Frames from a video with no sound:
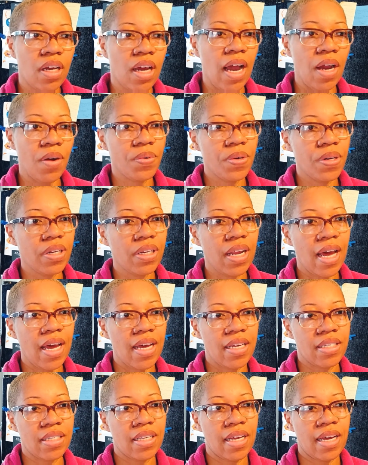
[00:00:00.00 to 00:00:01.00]
I
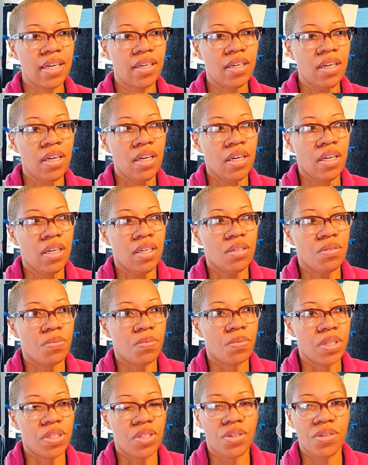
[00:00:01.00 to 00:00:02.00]
realized that
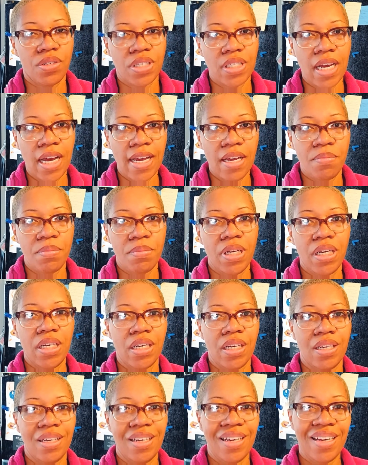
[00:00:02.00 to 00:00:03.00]
with Josiah being
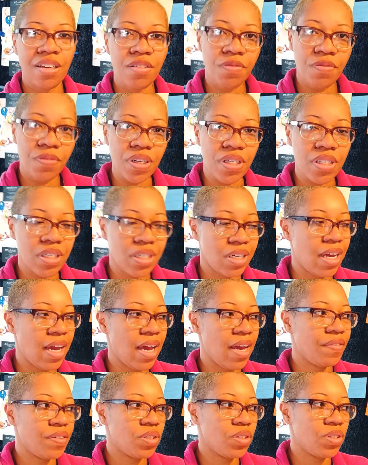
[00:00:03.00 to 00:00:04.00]
an infant and
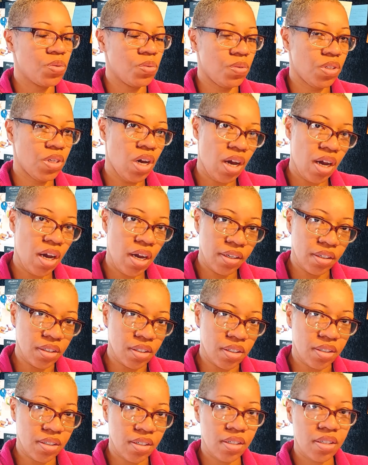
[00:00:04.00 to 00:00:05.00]
having two
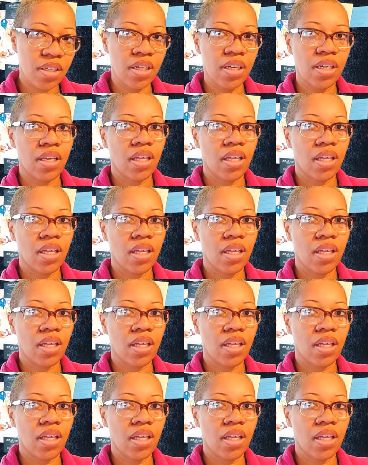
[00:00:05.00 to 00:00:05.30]
toddlers,